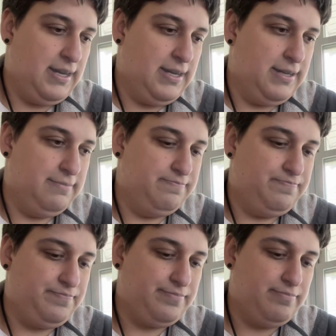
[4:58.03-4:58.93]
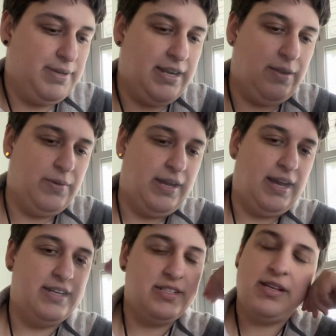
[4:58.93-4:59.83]
Um, but anyway,
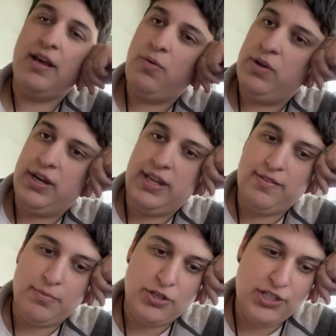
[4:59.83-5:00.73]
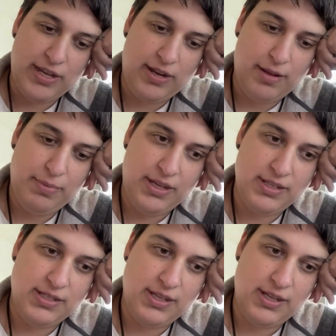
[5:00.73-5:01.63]
I just kind of wanted to give him a shout out
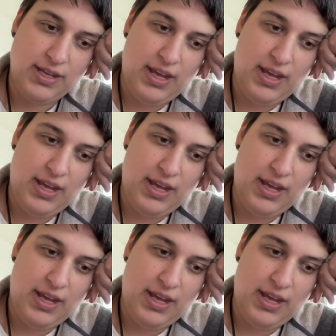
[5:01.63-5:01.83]
because uh,